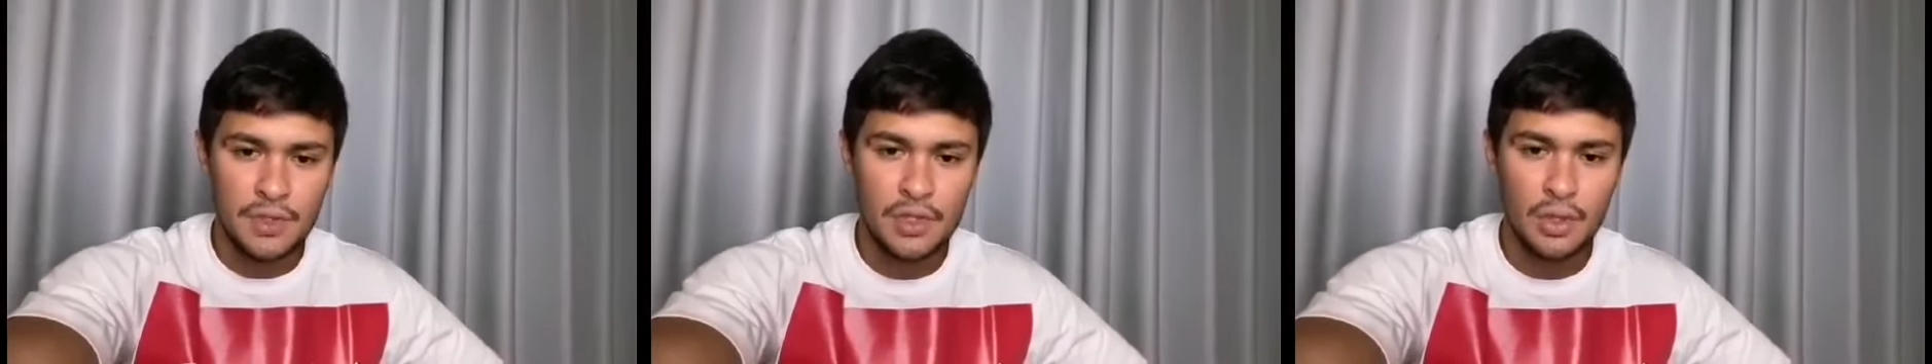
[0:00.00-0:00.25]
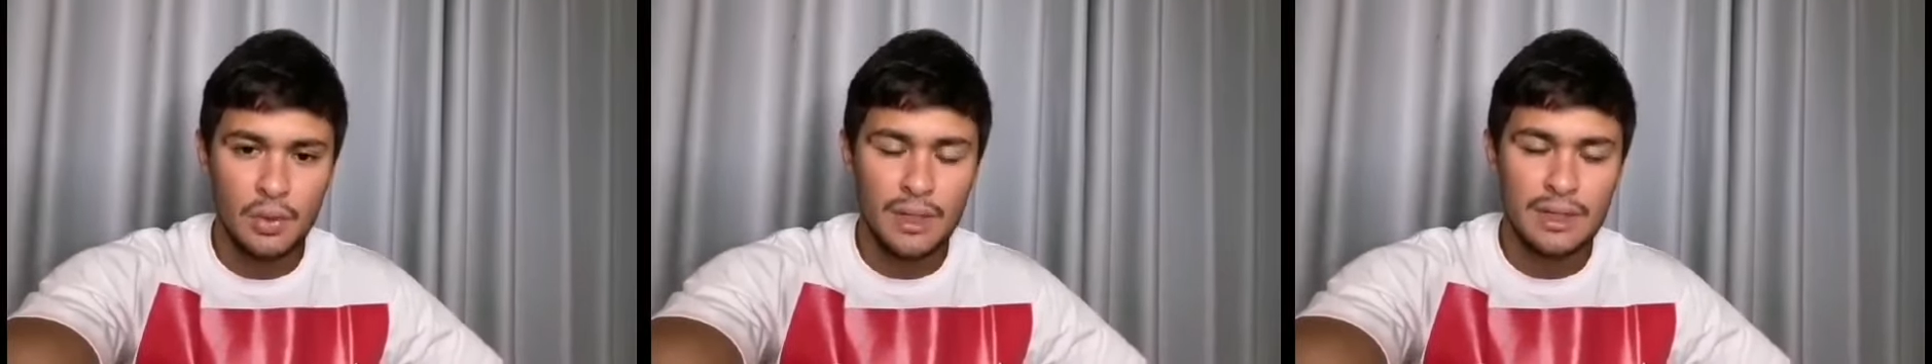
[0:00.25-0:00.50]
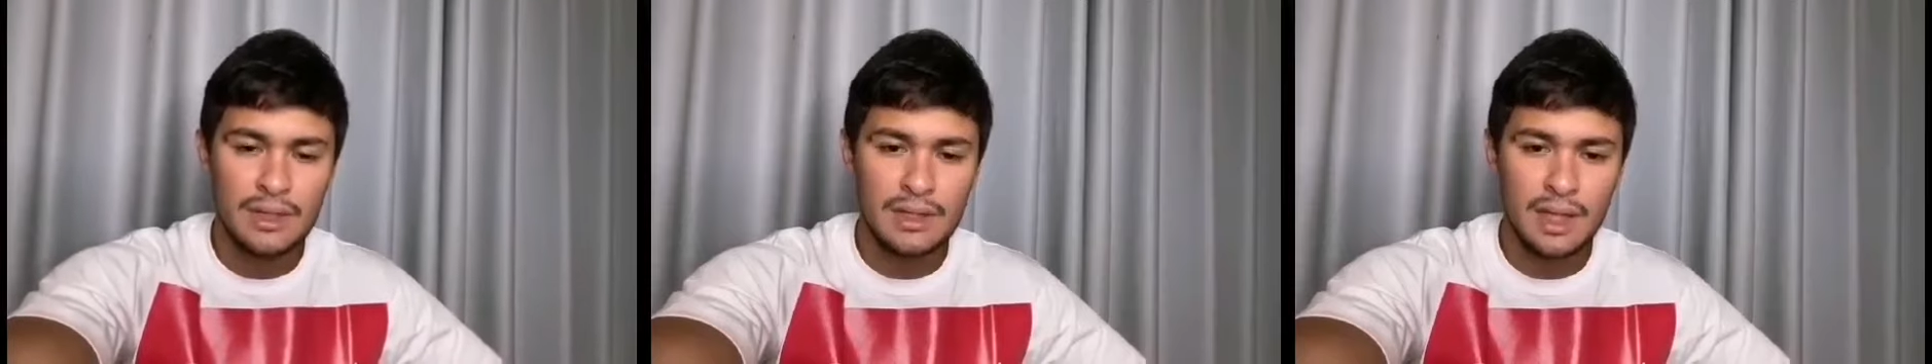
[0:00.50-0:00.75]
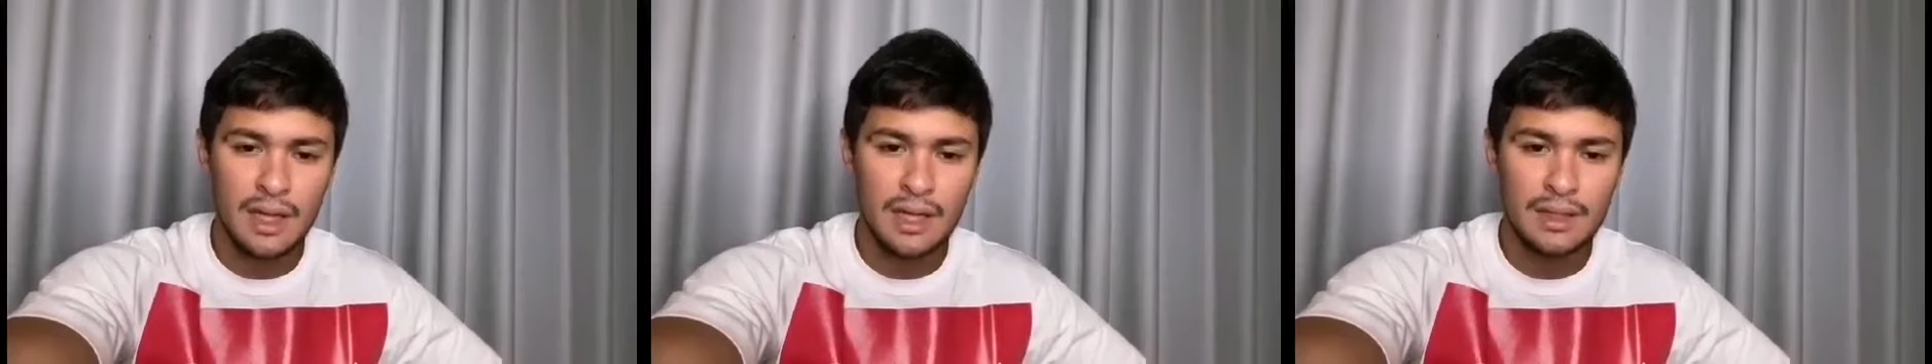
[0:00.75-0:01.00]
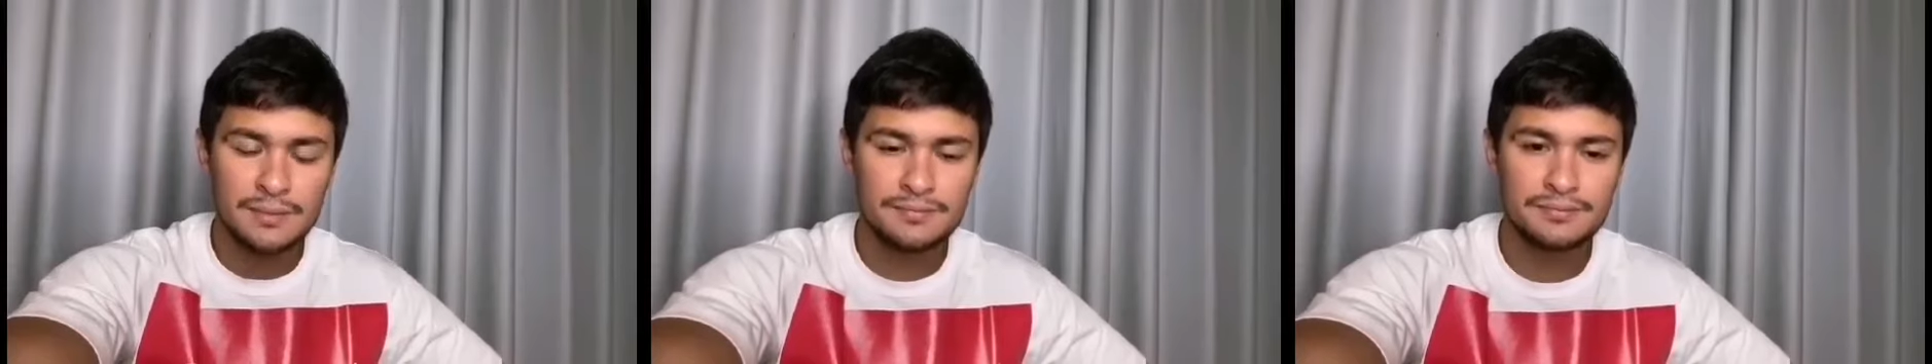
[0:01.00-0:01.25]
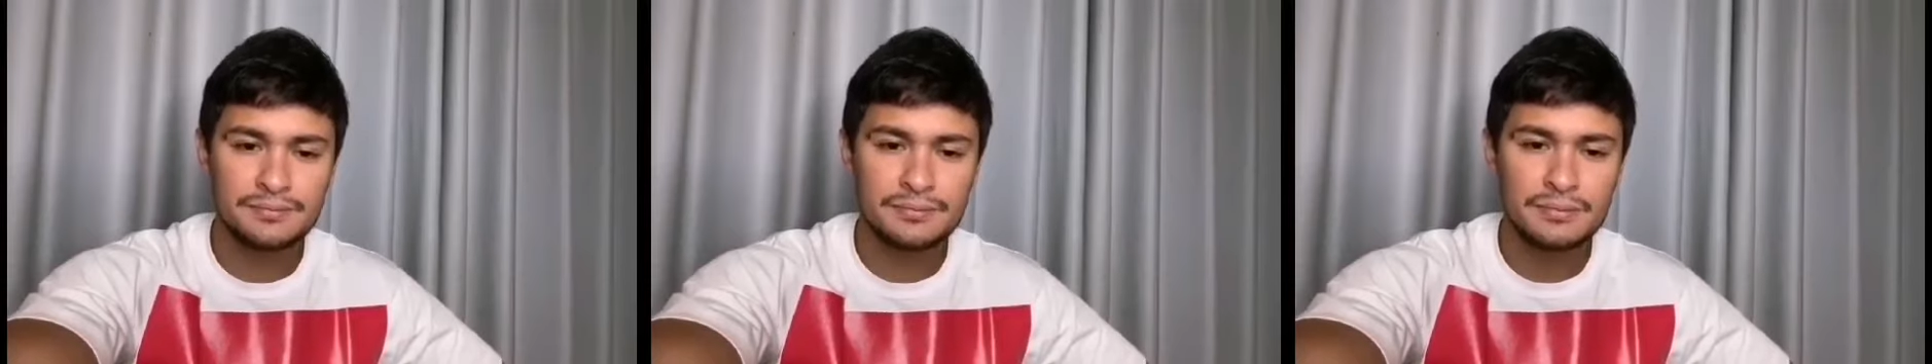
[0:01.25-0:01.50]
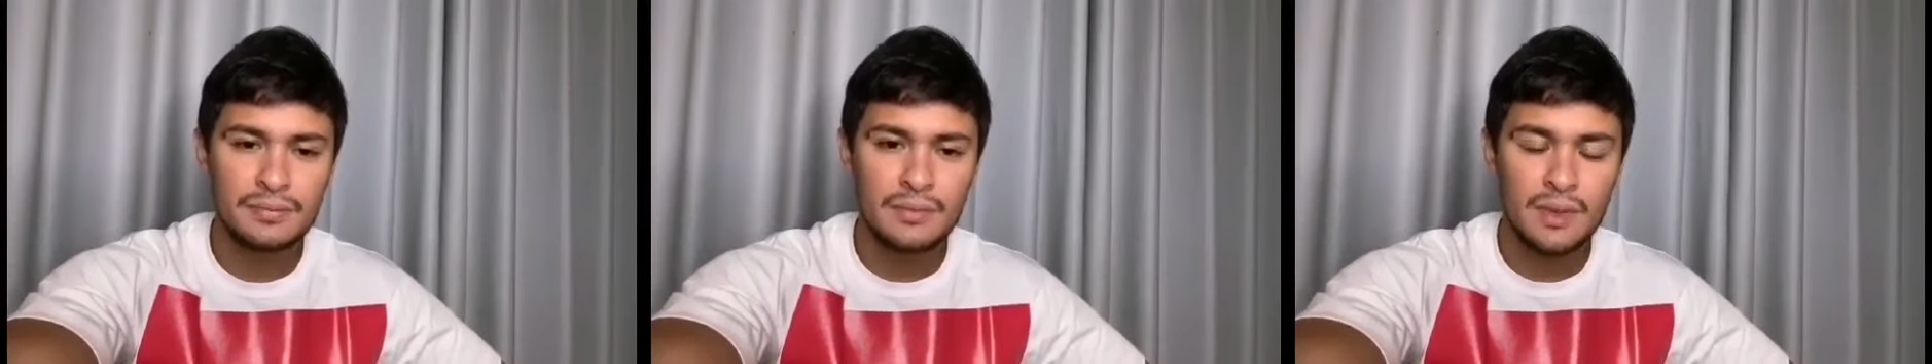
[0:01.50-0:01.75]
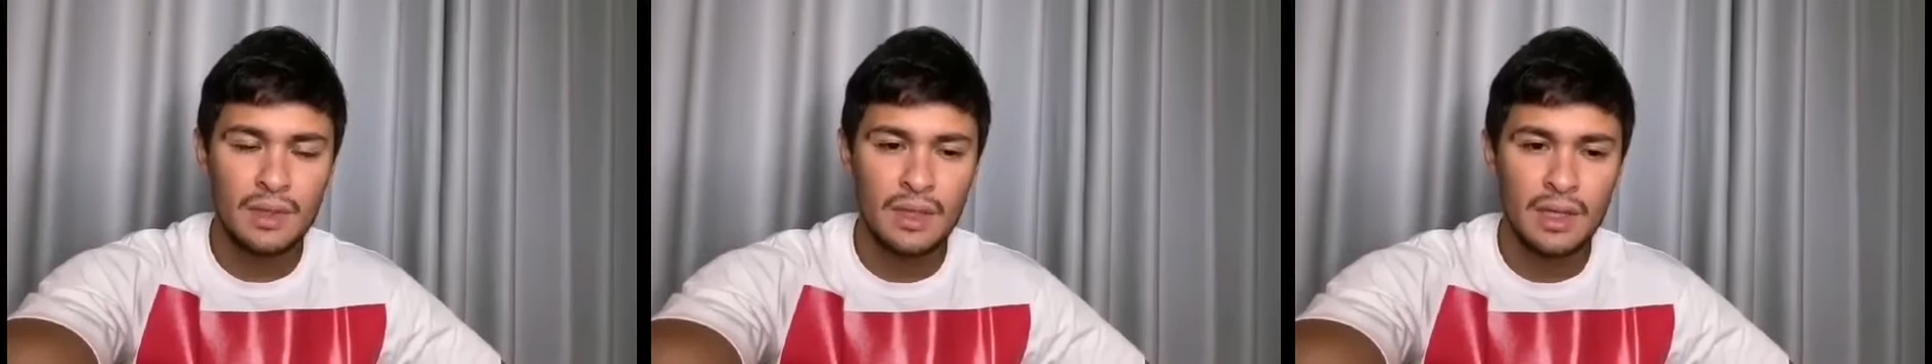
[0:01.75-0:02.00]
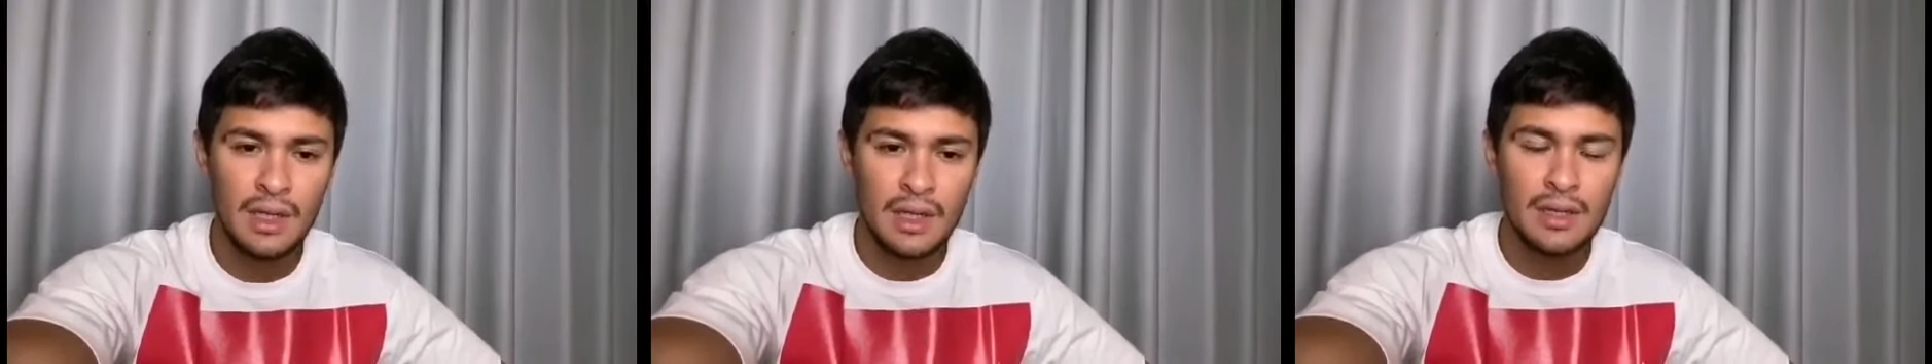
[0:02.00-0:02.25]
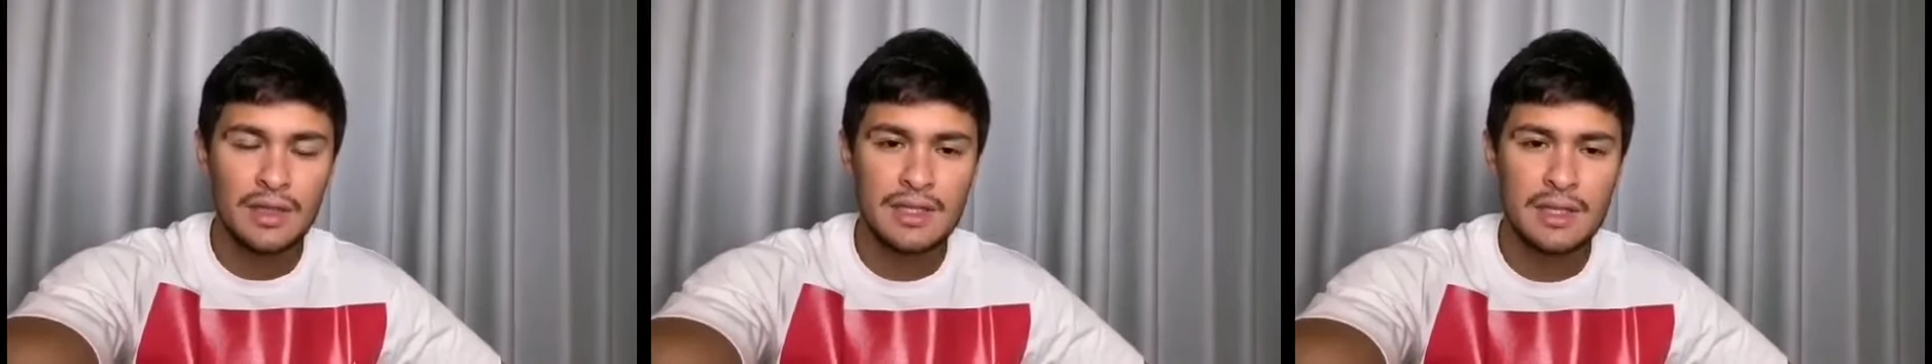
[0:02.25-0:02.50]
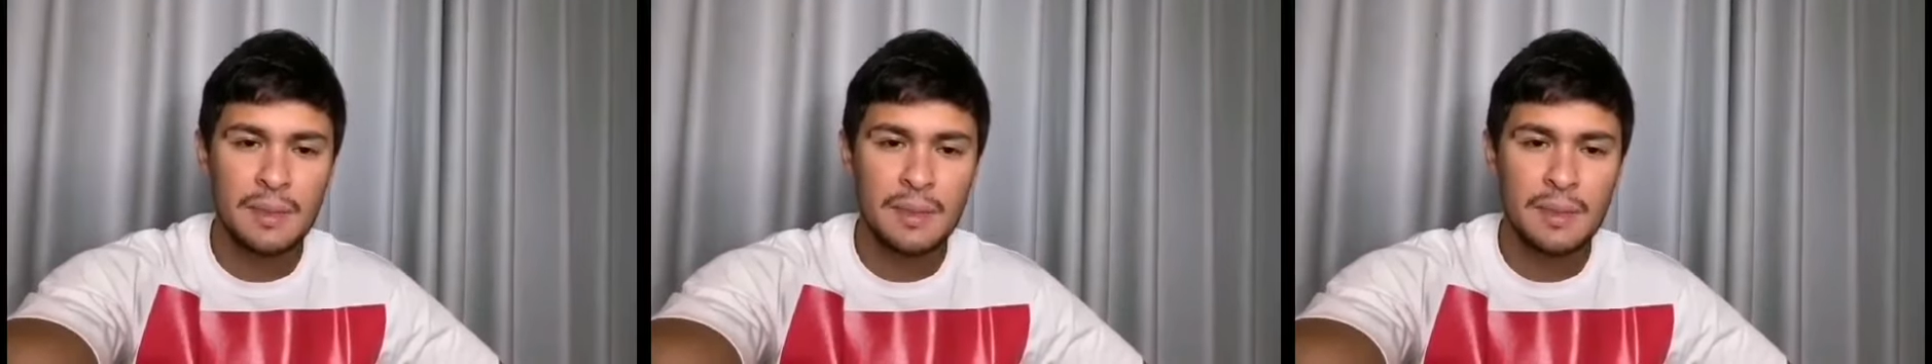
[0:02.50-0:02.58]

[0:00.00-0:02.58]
So what the things